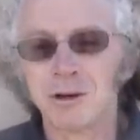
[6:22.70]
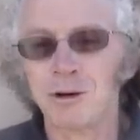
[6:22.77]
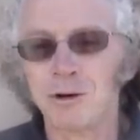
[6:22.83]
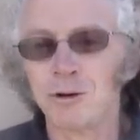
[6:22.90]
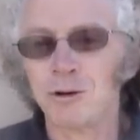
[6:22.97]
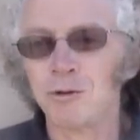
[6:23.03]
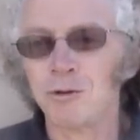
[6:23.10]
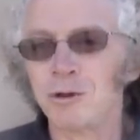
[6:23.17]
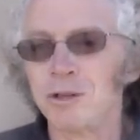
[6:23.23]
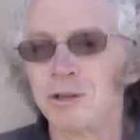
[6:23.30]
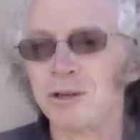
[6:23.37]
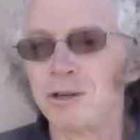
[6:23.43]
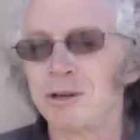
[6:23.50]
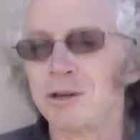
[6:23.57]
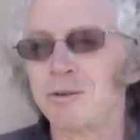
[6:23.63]
go to
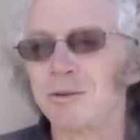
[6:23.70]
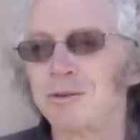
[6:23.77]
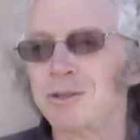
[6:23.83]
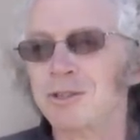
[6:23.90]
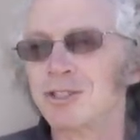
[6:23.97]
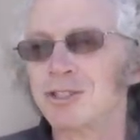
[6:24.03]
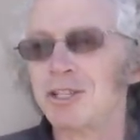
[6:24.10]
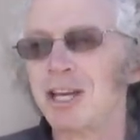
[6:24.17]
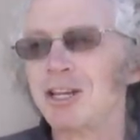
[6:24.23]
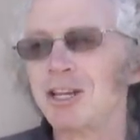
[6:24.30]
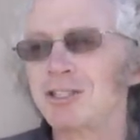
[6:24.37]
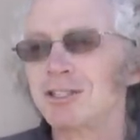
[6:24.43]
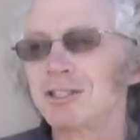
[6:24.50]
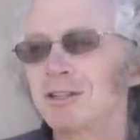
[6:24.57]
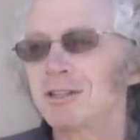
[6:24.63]

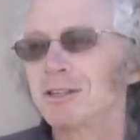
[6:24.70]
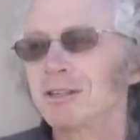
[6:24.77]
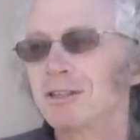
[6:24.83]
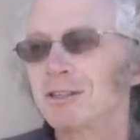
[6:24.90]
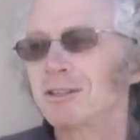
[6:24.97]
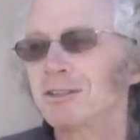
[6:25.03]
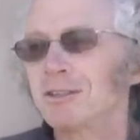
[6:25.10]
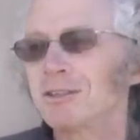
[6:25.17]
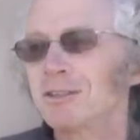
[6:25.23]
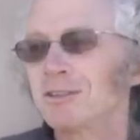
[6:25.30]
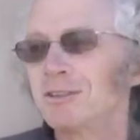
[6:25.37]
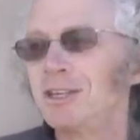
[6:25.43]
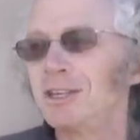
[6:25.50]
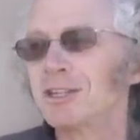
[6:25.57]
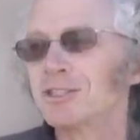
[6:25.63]
stage
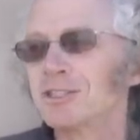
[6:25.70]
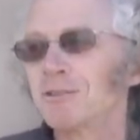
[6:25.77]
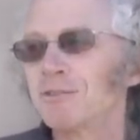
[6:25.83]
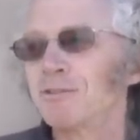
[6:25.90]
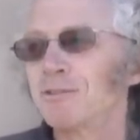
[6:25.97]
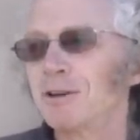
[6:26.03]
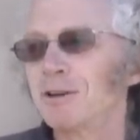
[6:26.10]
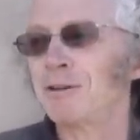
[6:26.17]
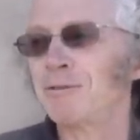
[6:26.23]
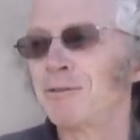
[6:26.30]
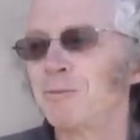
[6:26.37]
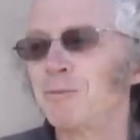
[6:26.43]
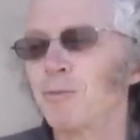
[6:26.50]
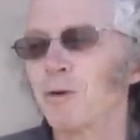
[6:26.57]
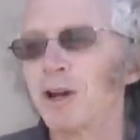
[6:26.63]
things of
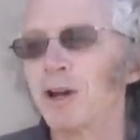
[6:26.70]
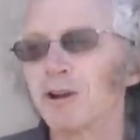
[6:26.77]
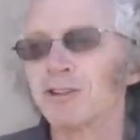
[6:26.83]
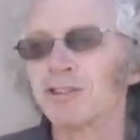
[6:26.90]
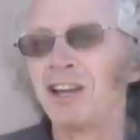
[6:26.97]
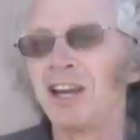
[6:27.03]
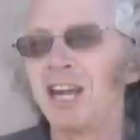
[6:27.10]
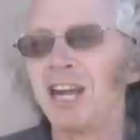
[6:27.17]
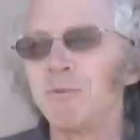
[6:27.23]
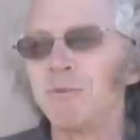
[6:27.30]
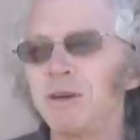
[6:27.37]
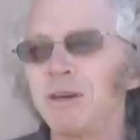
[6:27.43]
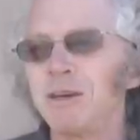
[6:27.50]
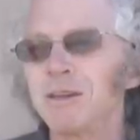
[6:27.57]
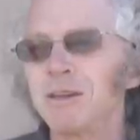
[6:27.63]
more
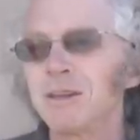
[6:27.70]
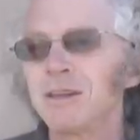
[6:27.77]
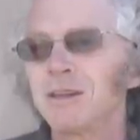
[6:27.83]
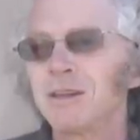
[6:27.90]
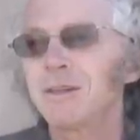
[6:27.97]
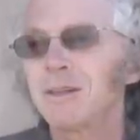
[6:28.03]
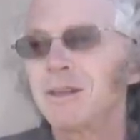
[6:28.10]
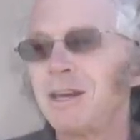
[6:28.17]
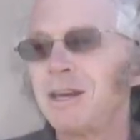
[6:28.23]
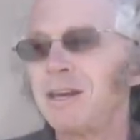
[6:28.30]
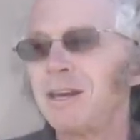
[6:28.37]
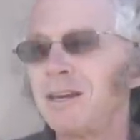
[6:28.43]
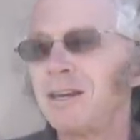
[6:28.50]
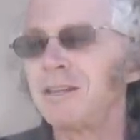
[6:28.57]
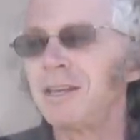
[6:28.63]
entertainment
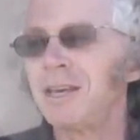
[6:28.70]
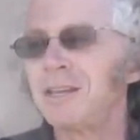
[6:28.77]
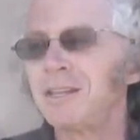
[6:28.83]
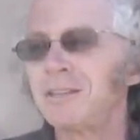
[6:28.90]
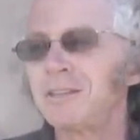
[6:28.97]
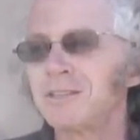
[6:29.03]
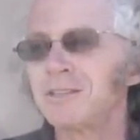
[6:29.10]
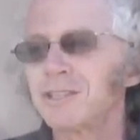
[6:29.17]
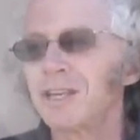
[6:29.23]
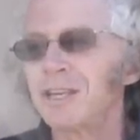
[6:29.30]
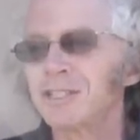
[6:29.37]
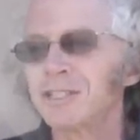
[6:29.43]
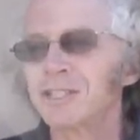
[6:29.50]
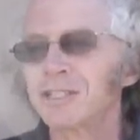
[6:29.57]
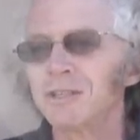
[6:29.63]
and
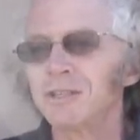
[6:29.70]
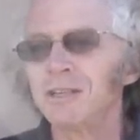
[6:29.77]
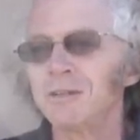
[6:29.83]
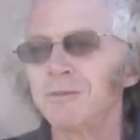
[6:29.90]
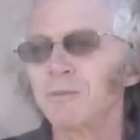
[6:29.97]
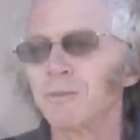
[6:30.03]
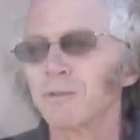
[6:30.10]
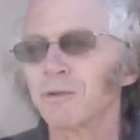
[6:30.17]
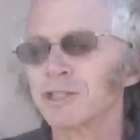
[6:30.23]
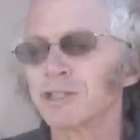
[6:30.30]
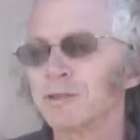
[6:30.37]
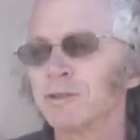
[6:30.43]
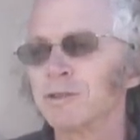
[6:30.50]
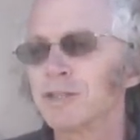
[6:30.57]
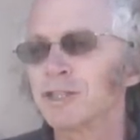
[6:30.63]
more
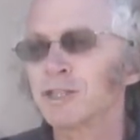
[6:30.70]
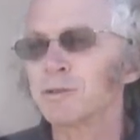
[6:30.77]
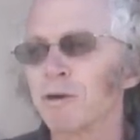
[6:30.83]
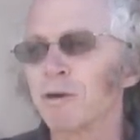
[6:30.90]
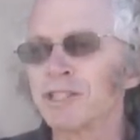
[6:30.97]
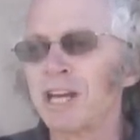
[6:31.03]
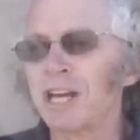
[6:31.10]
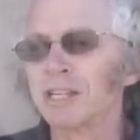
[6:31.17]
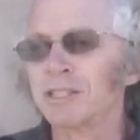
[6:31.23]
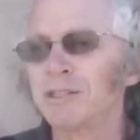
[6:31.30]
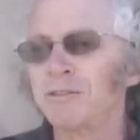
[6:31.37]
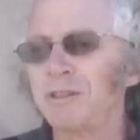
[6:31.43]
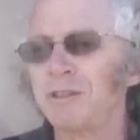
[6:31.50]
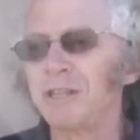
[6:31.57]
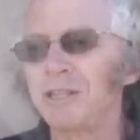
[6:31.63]
sports
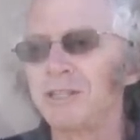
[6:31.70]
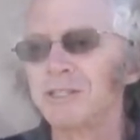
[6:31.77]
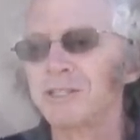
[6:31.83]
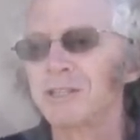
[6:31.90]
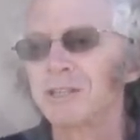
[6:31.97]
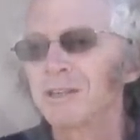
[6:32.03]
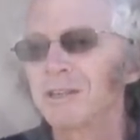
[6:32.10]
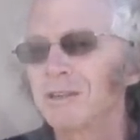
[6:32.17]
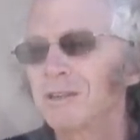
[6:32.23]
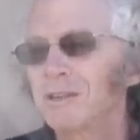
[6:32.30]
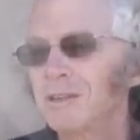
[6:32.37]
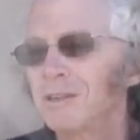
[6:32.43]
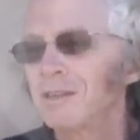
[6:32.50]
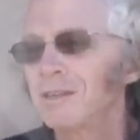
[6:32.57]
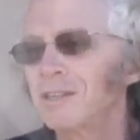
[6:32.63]
activities
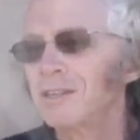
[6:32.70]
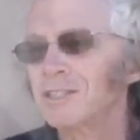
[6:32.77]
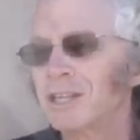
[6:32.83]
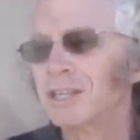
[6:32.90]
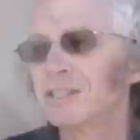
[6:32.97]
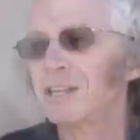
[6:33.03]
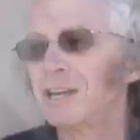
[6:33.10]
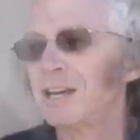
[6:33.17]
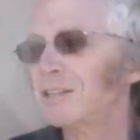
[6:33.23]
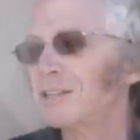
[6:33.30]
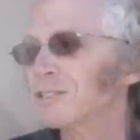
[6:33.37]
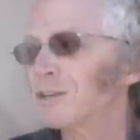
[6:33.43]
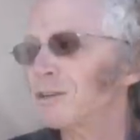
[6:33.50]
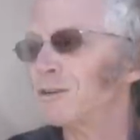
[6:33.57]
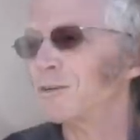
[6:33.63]
and things like that.
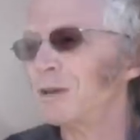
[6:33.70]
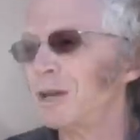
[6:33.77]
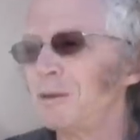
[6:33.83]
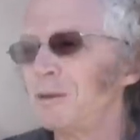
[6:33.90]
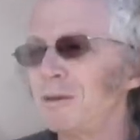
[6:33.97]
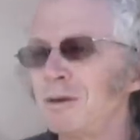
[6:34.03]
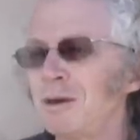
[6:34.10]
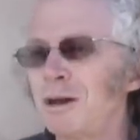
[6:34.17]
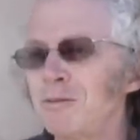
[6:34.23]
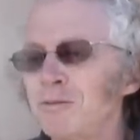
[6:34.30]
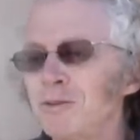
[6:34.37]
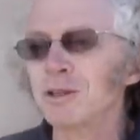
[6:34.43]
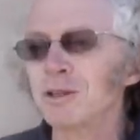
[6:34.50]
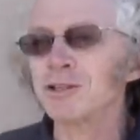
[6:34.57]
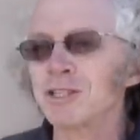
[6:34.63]
So I
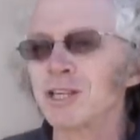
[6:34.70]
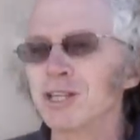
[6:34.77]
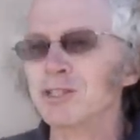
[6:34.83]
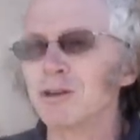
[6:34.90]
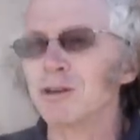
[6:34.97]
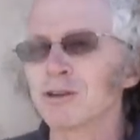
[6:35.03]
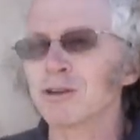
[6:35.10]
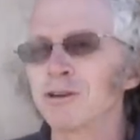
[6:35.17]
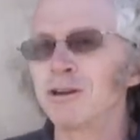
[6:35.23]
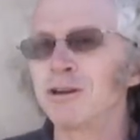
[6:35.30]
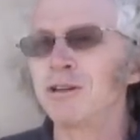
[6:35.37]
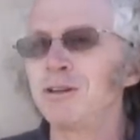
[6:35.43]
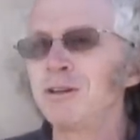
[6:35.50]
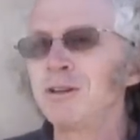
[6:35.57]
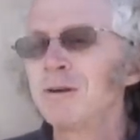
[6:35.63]
feel those things are
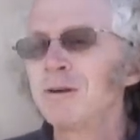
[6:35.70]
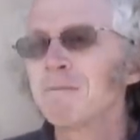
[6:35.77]
good,